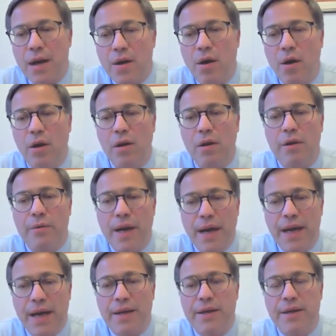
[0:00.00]

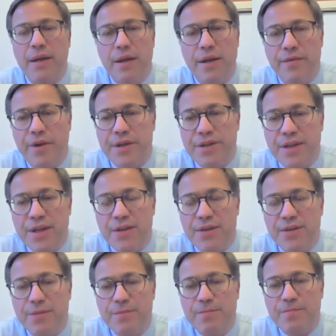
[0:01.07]
alcohol-related liver
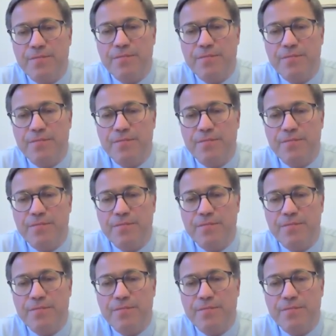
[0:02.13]
disease.